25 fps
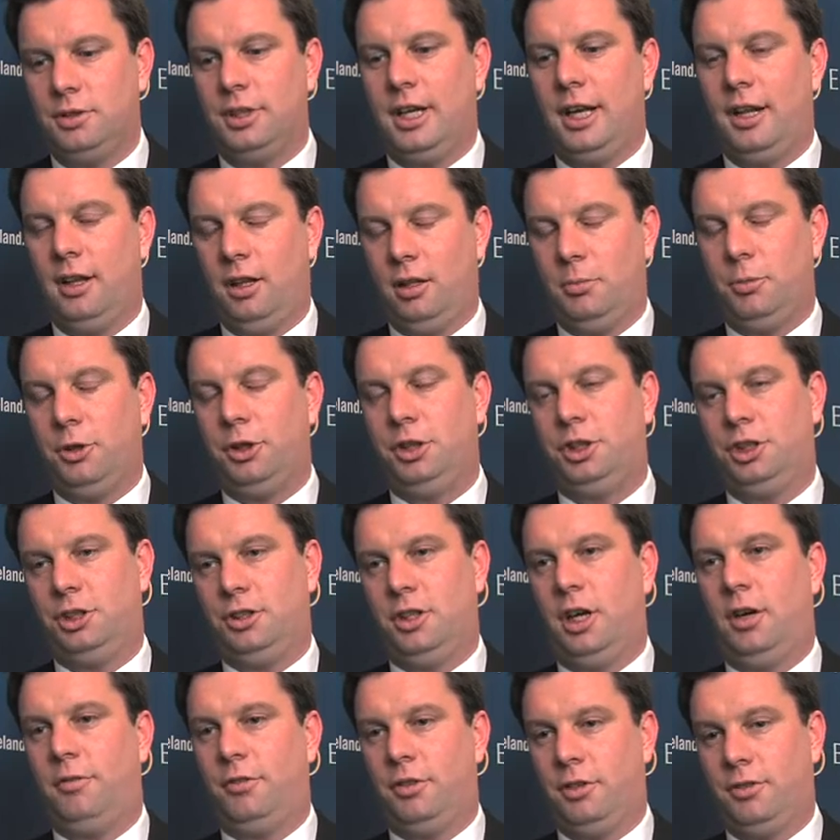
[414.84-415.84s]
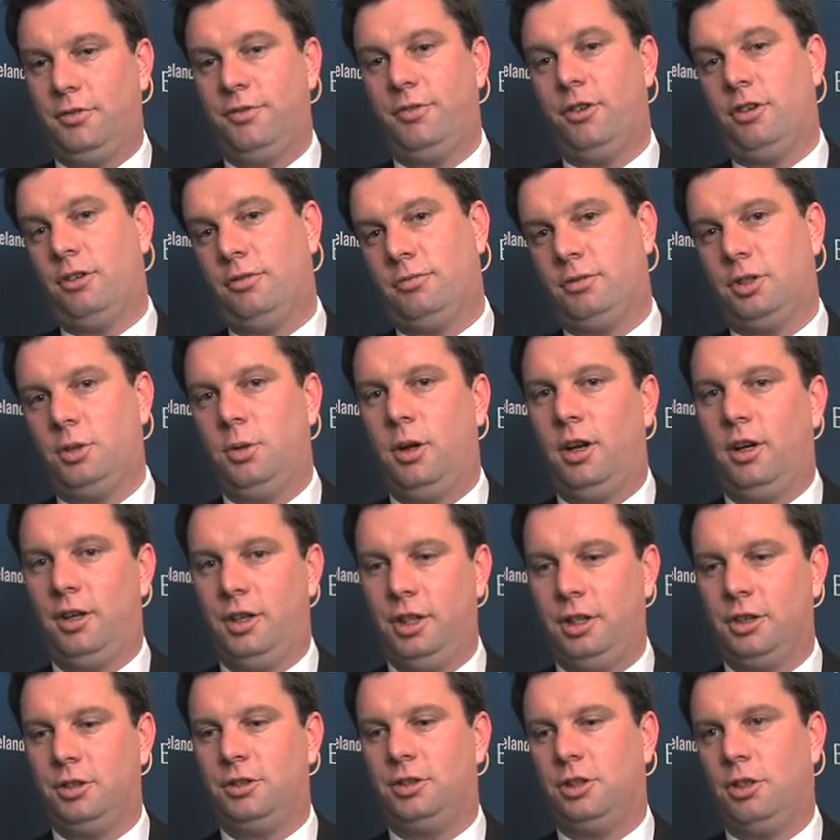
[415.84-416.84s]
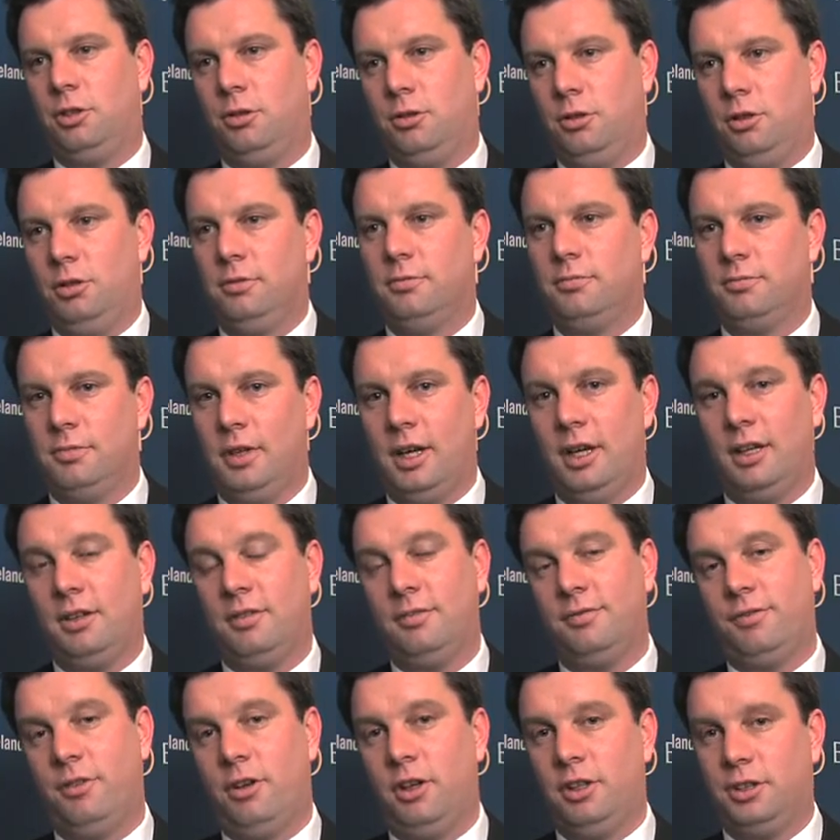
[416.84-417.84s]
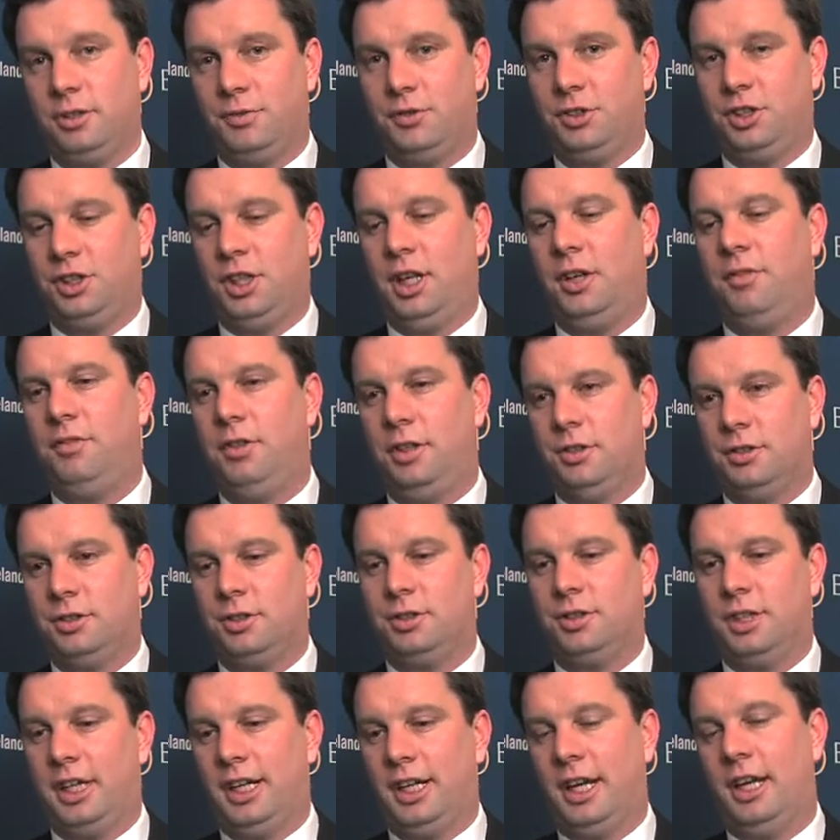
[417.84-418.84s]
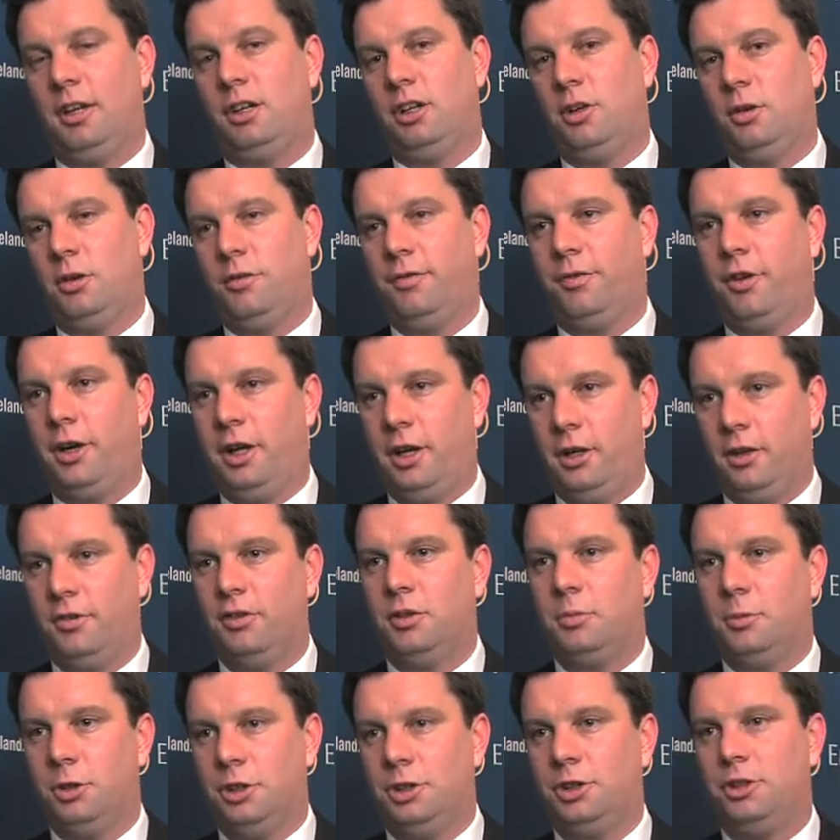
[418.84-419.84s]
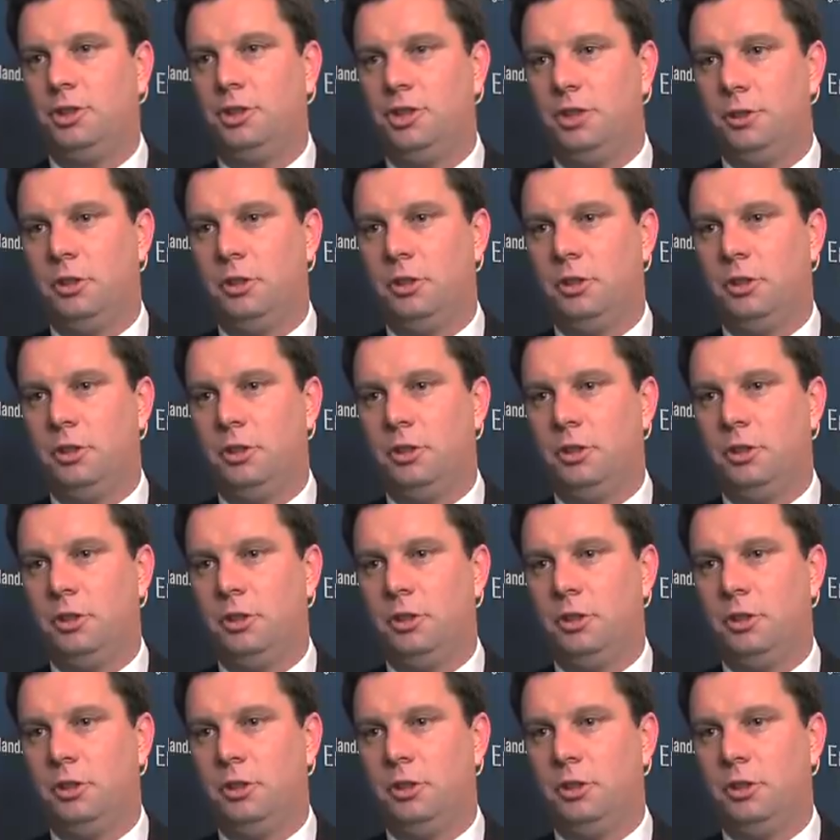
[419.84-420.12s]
tell the moisture of it for quality control and for also for safety, because they can go on fire if the moisture is too